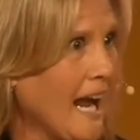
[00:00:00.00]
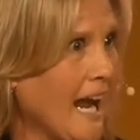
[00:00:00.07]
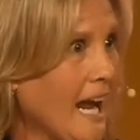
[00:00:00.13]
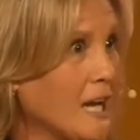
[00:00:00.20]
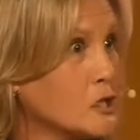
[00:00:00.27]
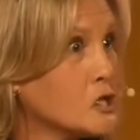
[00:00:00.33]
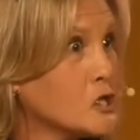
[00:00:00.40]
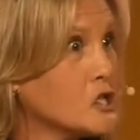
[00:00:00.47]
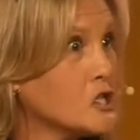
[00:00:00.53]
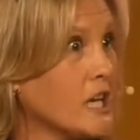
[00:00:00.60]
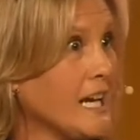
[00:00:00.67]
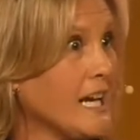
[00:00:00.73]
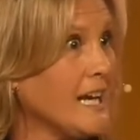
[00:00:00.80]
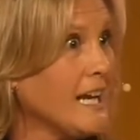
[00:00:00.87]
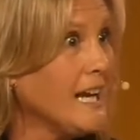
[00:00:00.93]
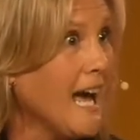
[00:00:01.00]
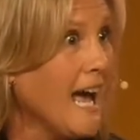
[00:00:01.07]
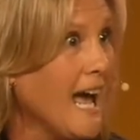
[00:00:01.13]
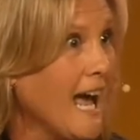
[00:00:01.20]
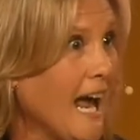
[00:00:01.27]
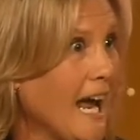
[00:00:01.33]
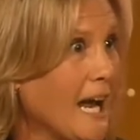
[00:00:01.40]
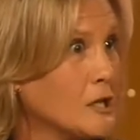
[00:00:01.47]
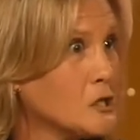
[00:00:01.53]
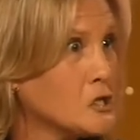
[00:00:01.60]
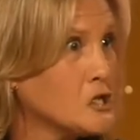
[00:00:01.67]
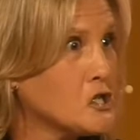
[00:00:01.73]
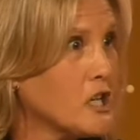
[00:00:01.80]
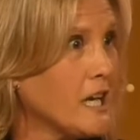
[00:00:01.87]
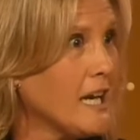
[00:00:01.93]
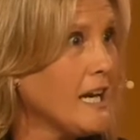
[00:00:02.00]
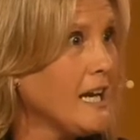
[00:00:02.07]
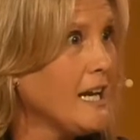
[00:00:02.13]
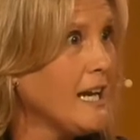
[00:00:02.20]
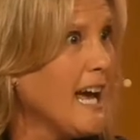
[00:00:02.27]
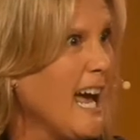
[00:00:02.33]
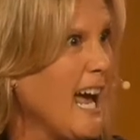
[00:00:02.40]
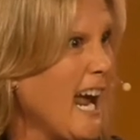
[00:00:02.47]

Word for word: and she and she